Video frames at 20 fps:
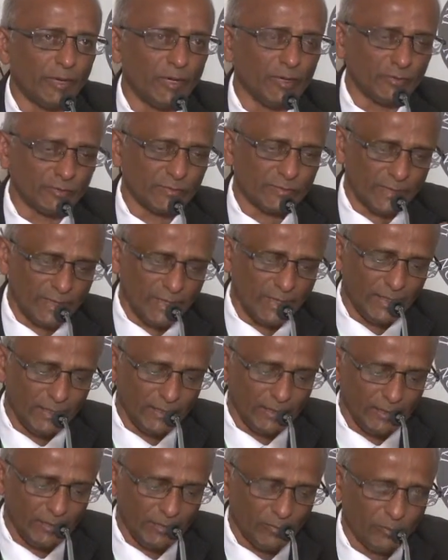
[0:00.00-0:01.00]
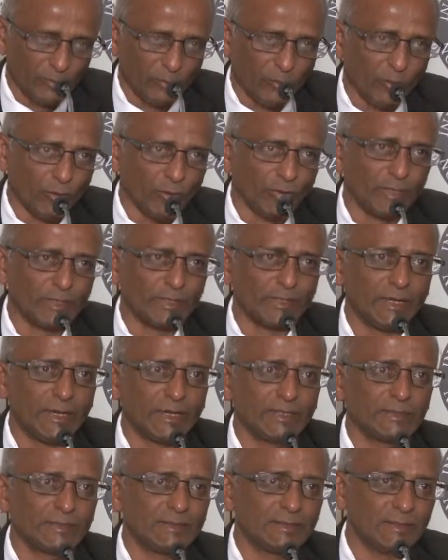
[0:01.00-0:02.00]
you sell it, all the
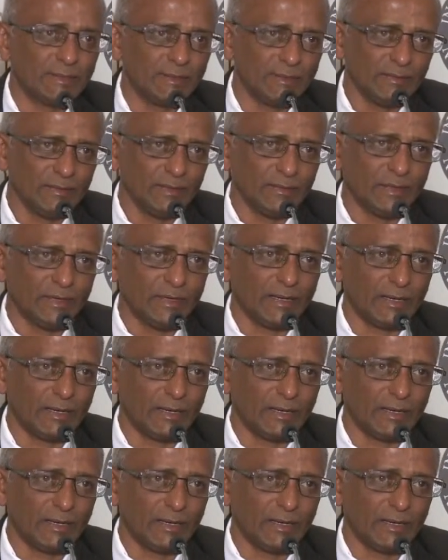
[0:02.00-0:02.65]
tax in